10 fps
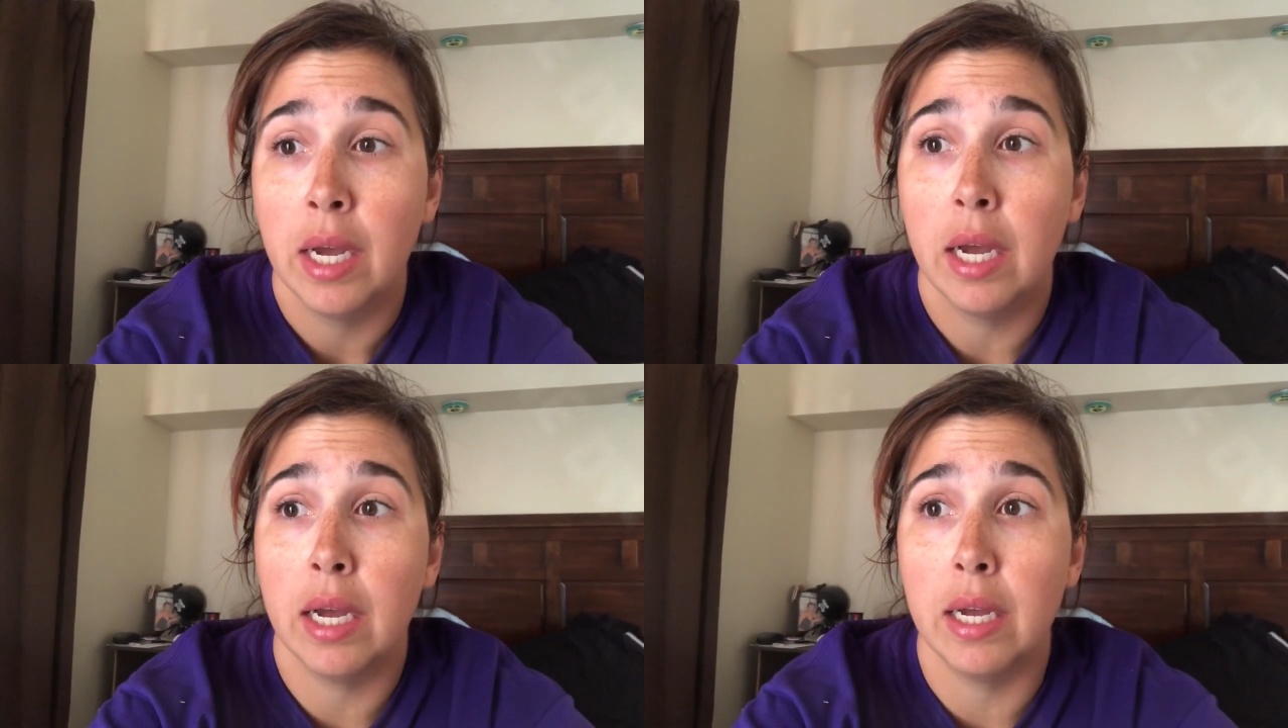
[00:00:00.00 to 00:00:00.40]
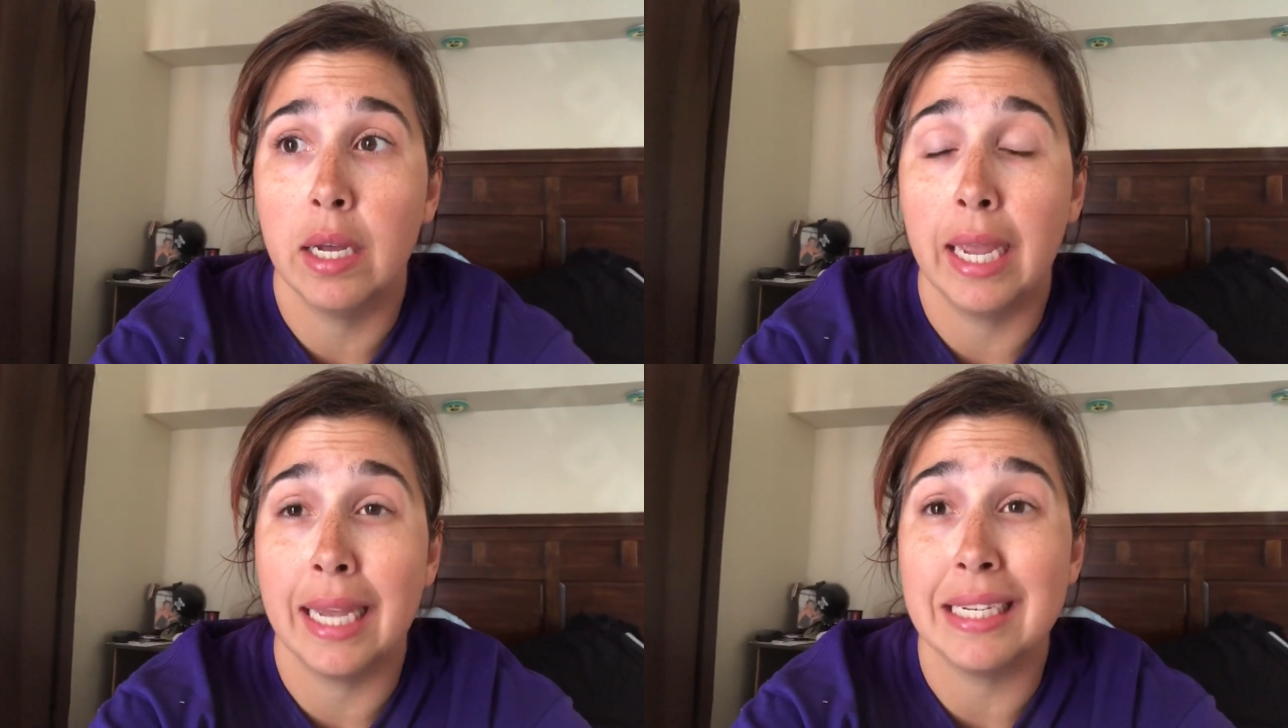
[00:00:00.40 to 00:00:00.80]

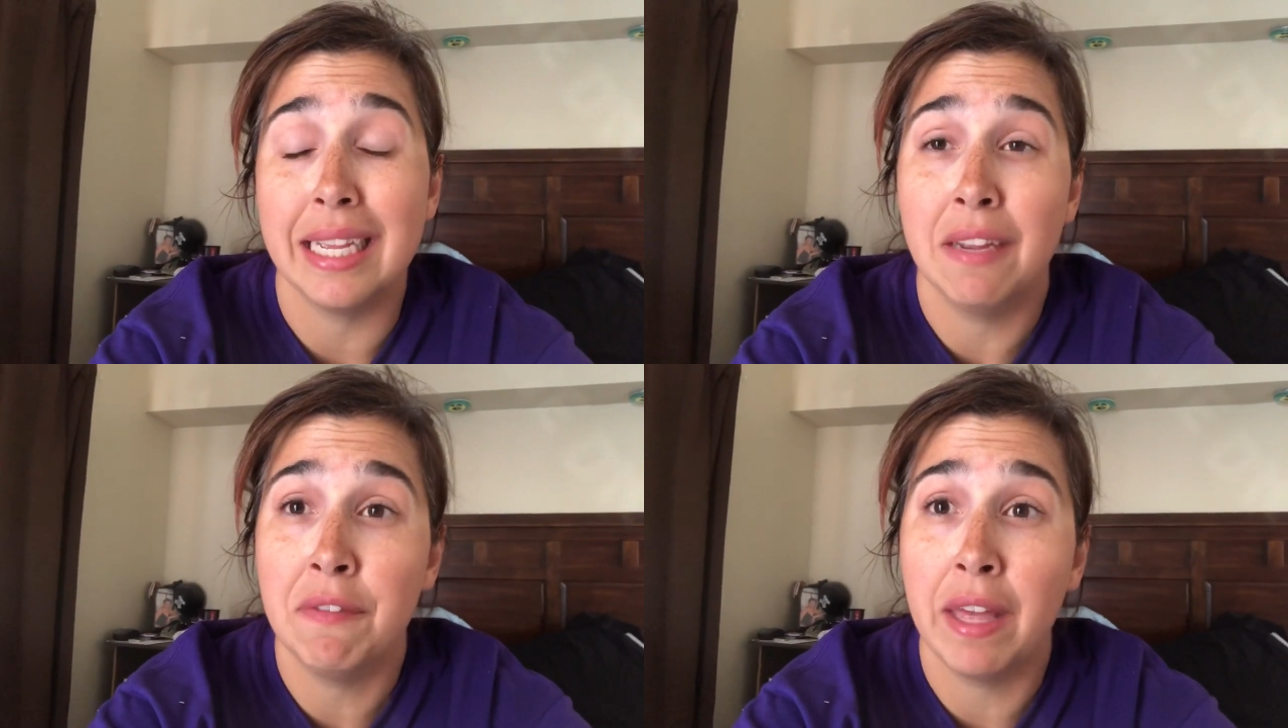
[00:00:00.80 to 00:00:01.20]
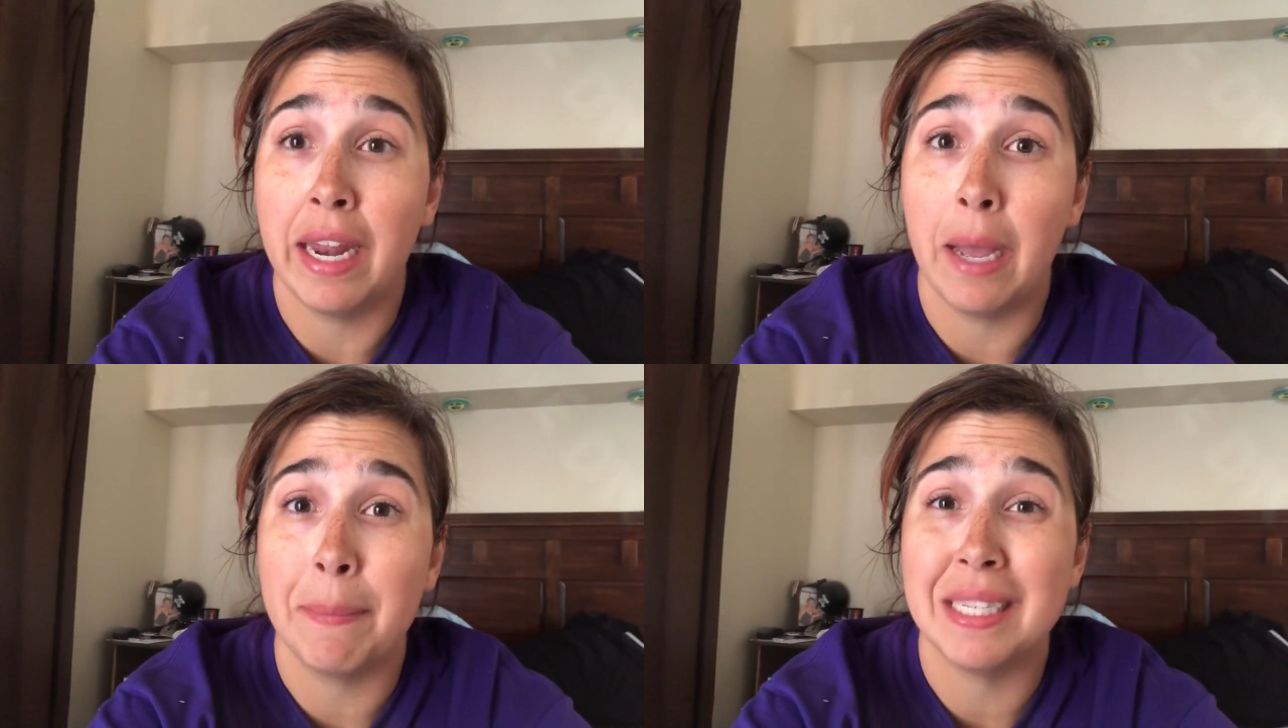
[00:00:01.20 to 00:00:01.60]
And if that
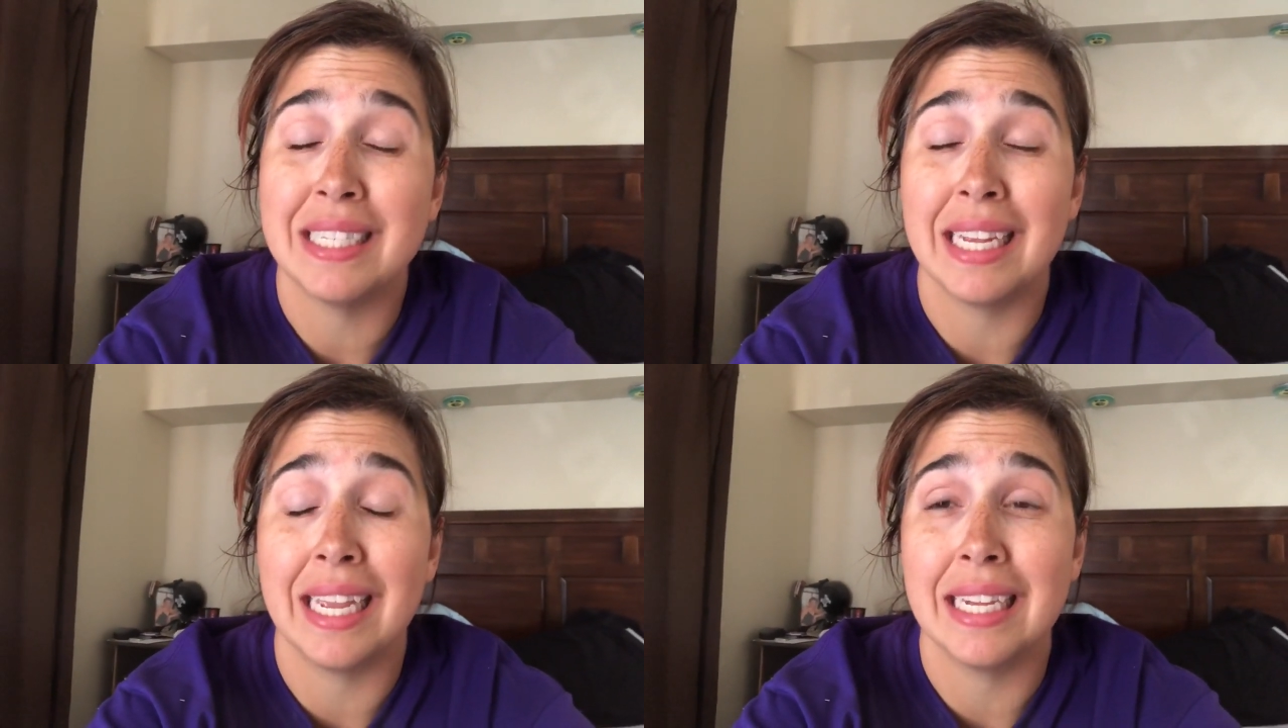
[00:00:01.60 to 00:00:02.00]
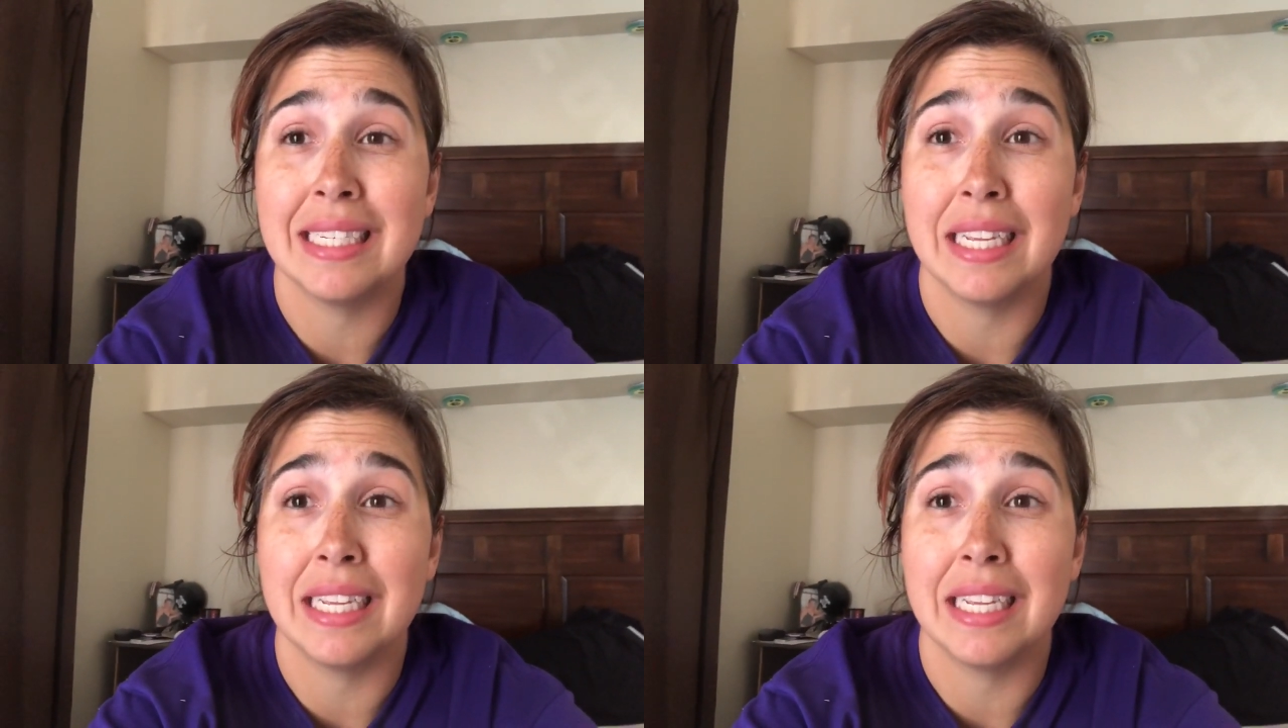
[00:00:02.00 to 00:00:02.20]
happens, and